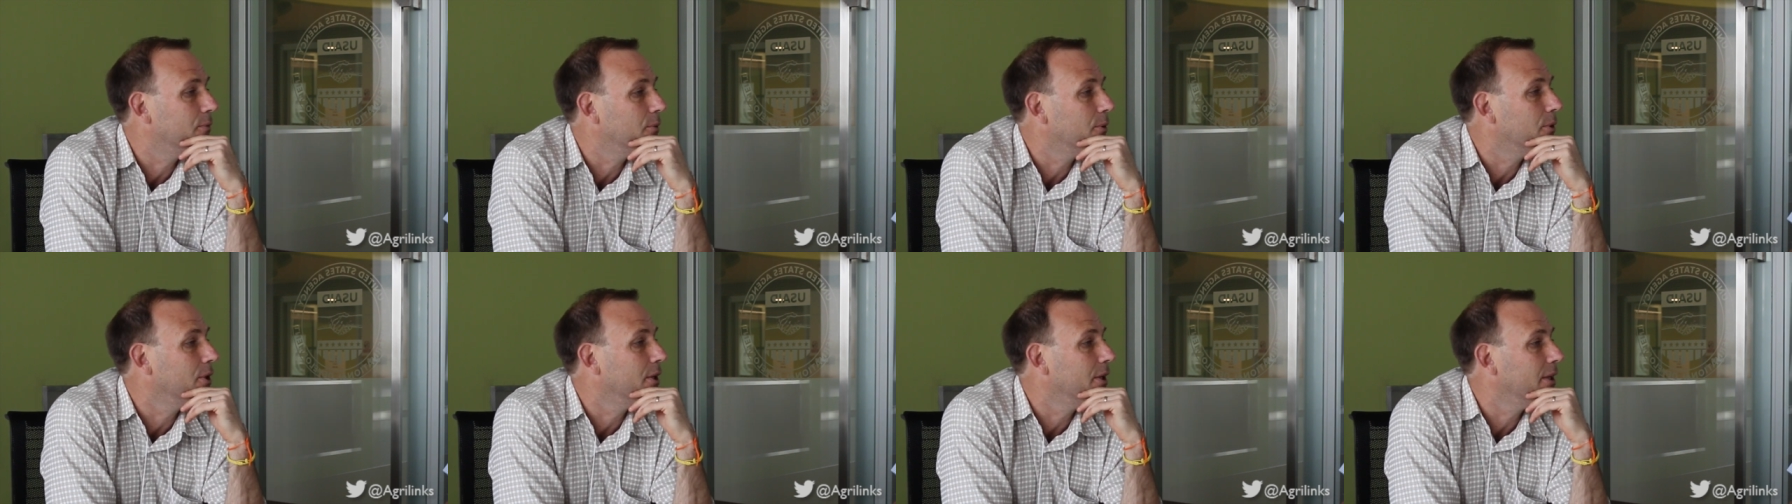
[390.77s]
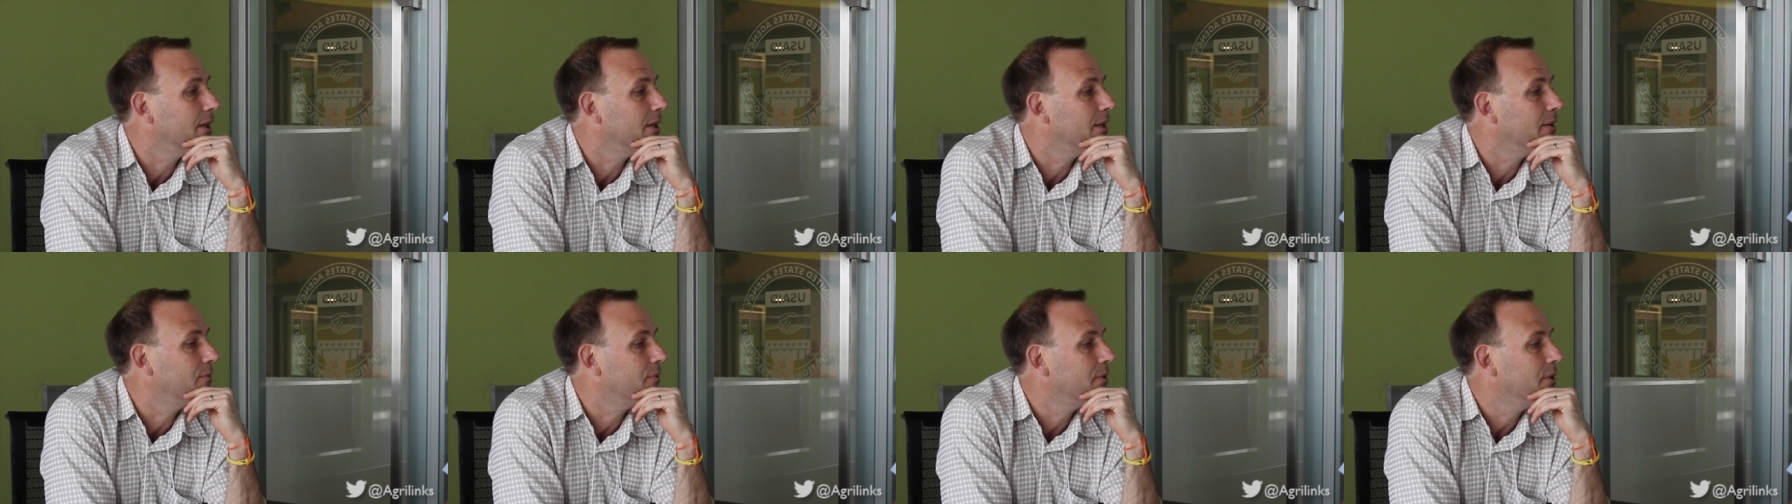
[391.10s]
if we're going to
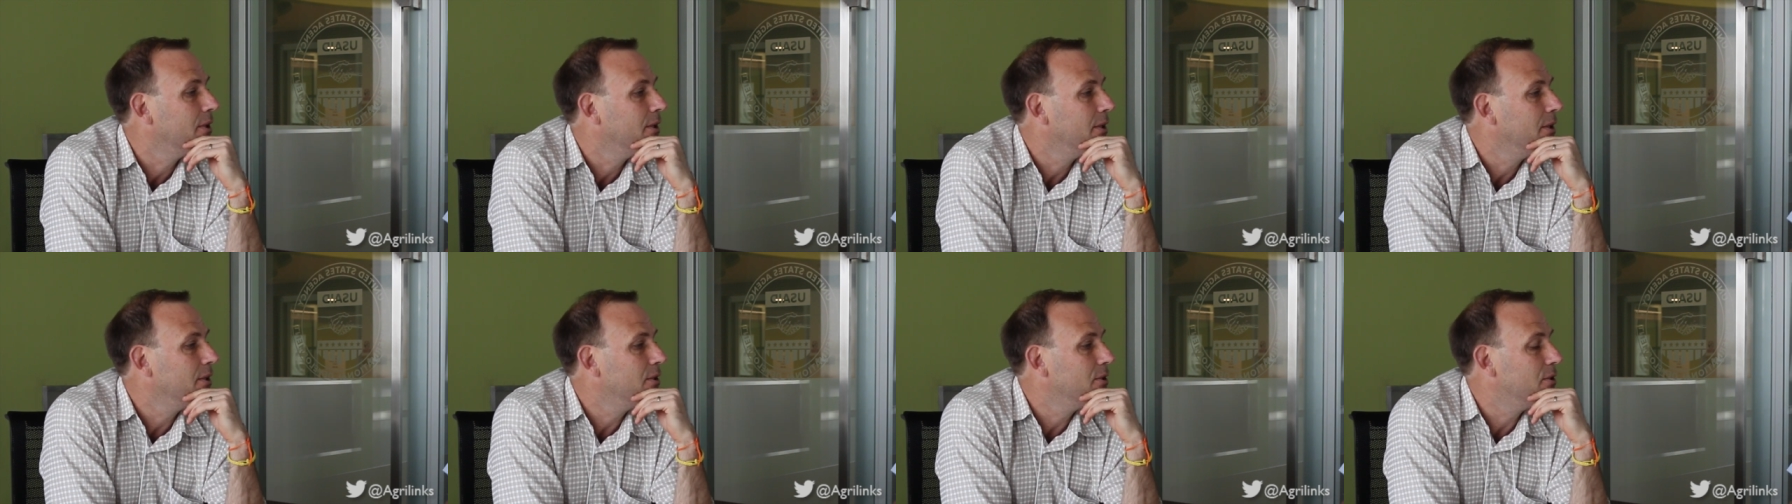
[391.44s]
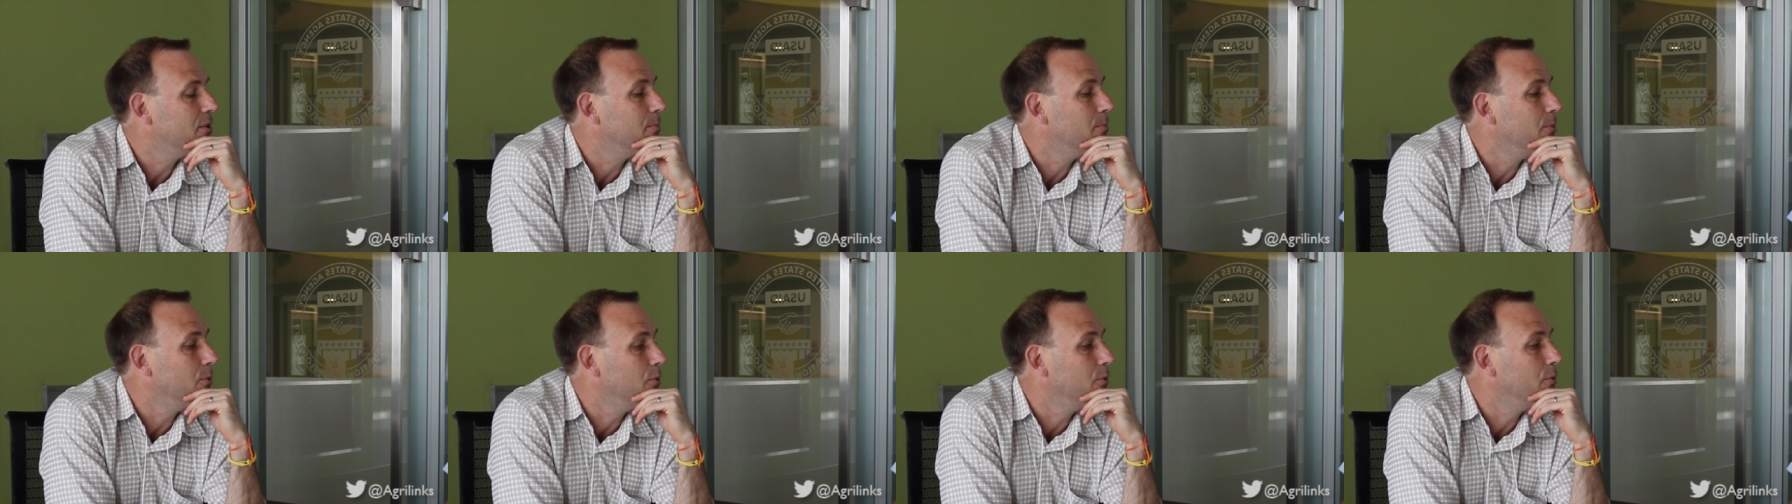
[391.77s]
have
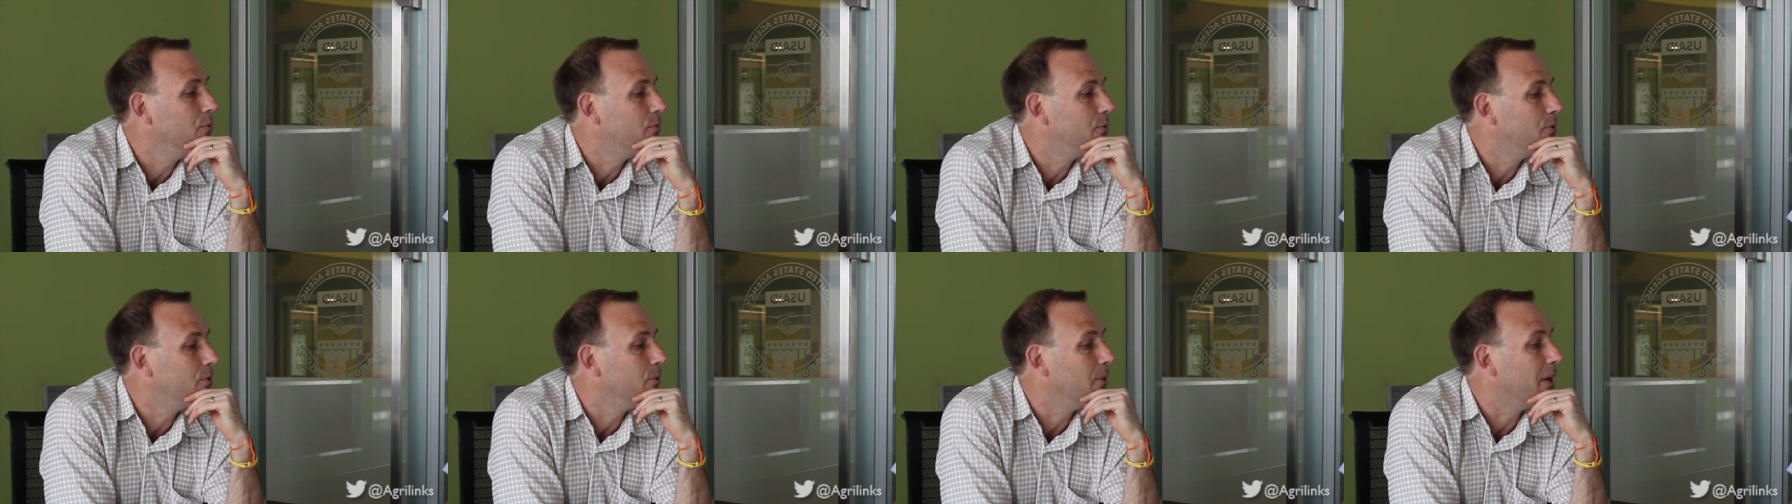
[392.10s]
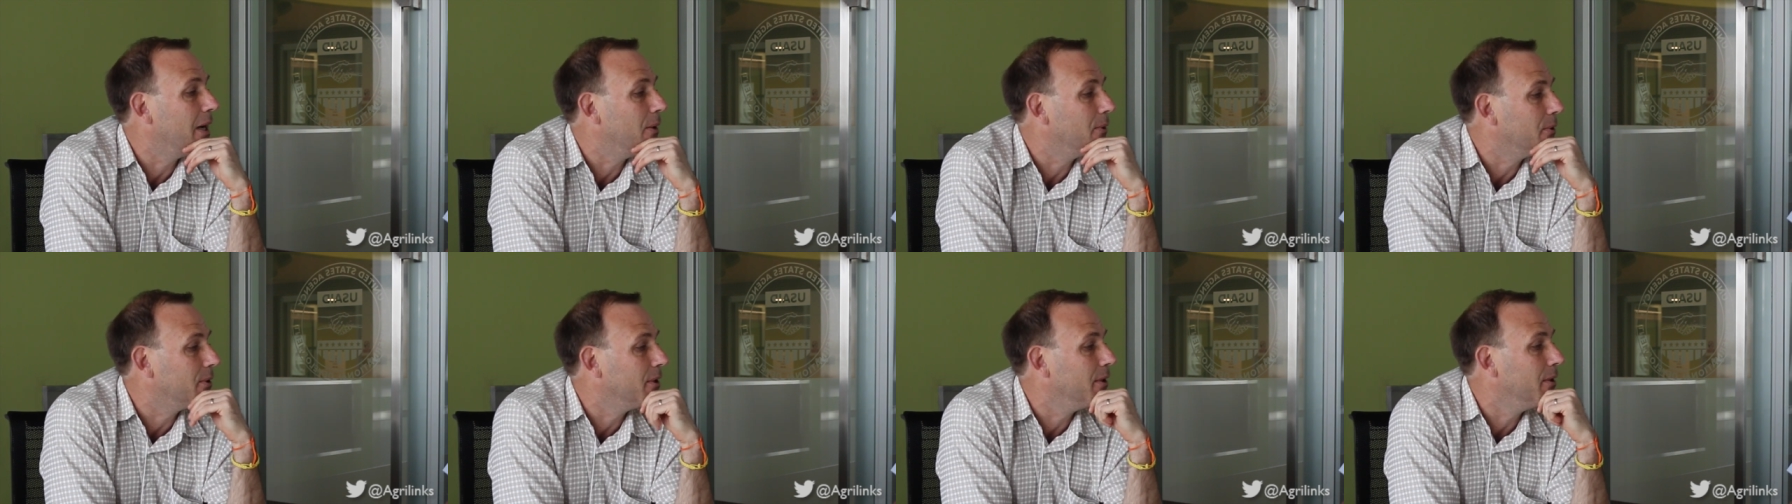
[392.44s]
to move to
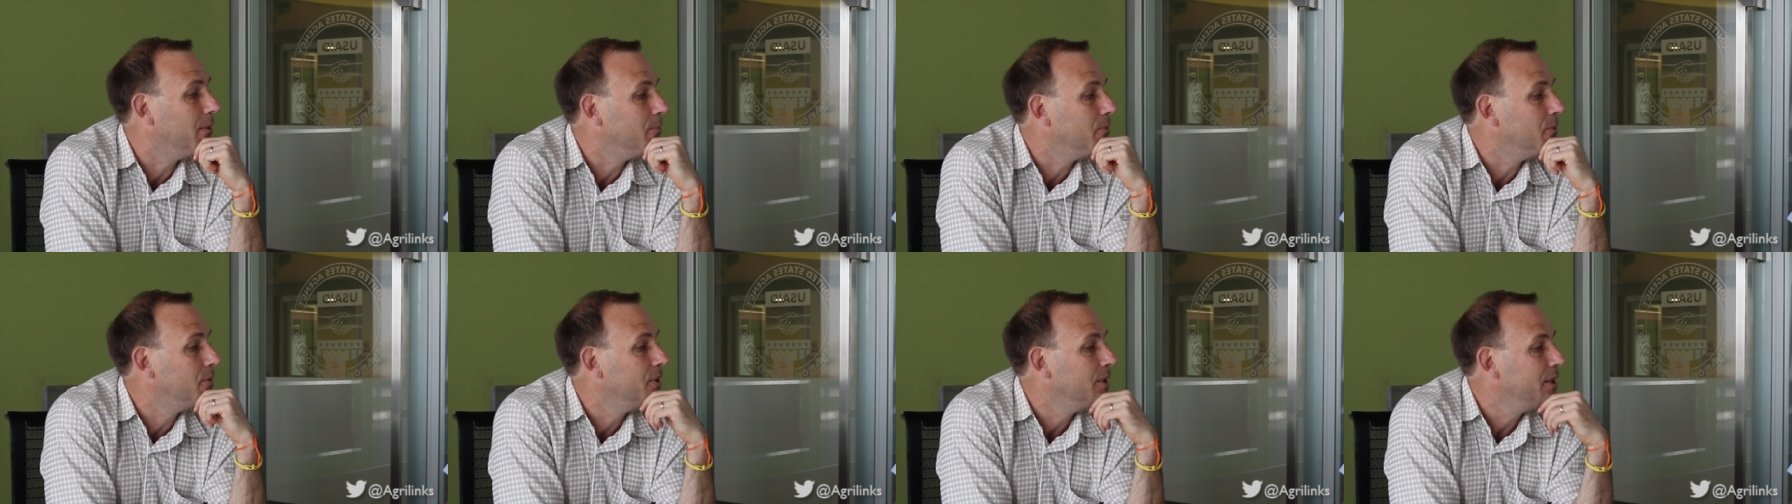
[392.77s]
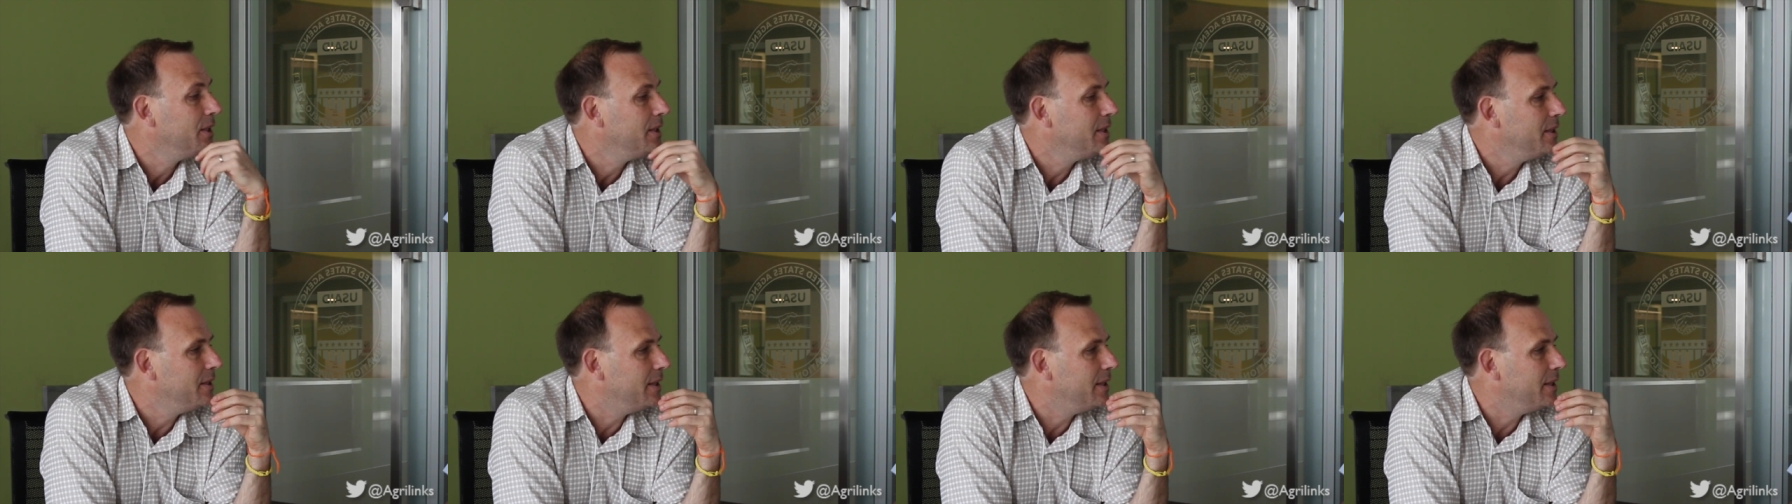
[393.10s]
outcomes,